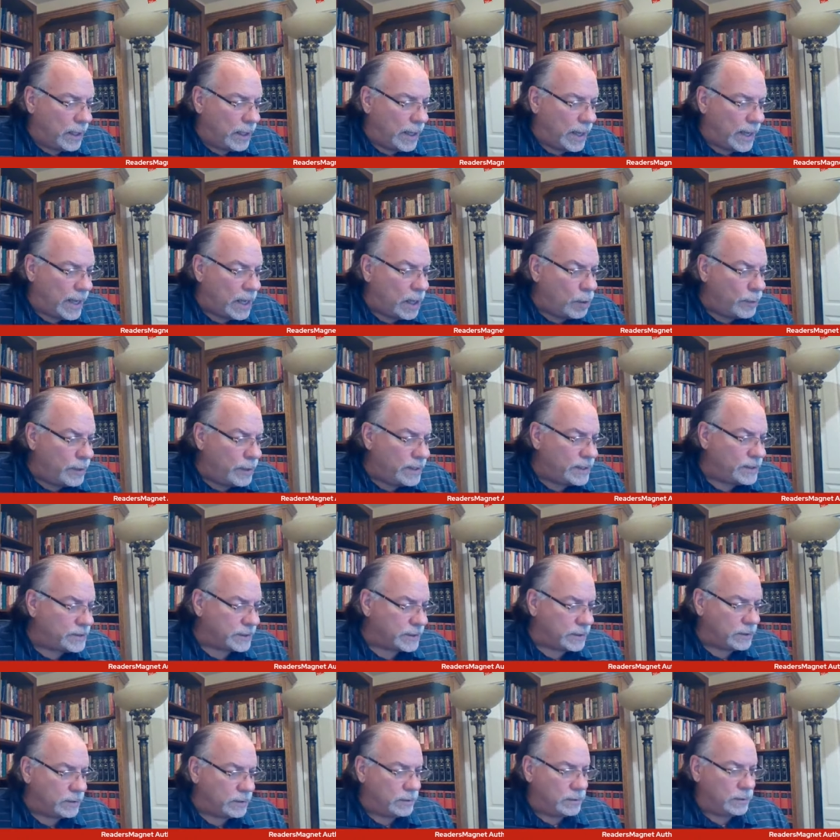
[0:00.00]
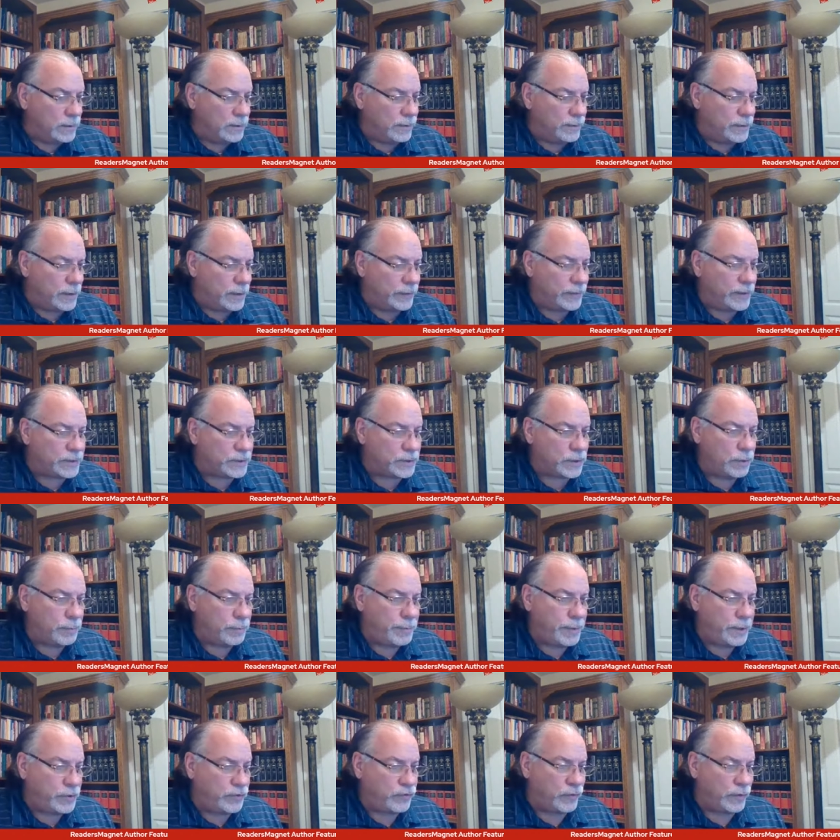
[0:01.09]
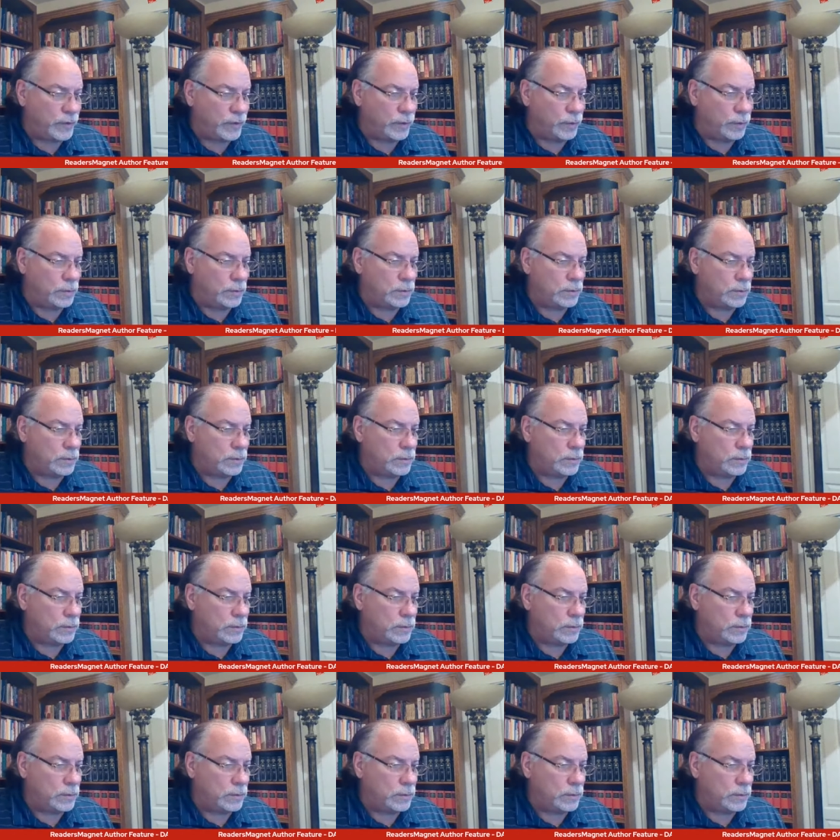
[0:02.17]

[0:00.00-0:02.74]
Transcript: How is it that this could be true?